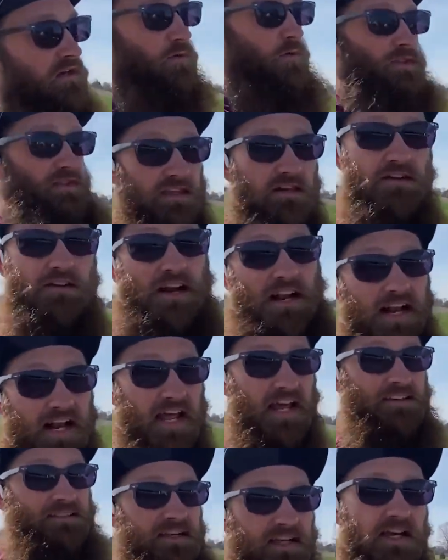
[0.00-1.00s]
with internet
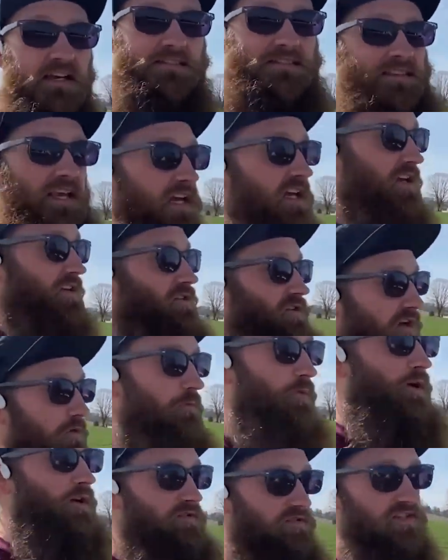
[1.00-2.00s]
access, you
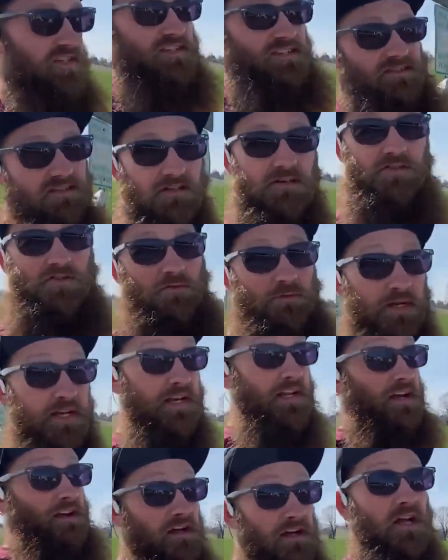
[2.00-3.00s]
can post these to social
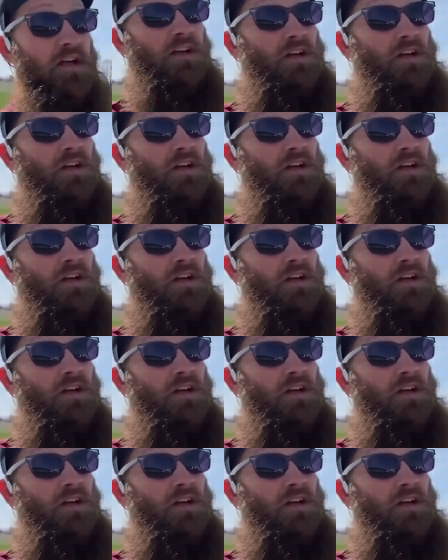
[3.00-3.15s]
media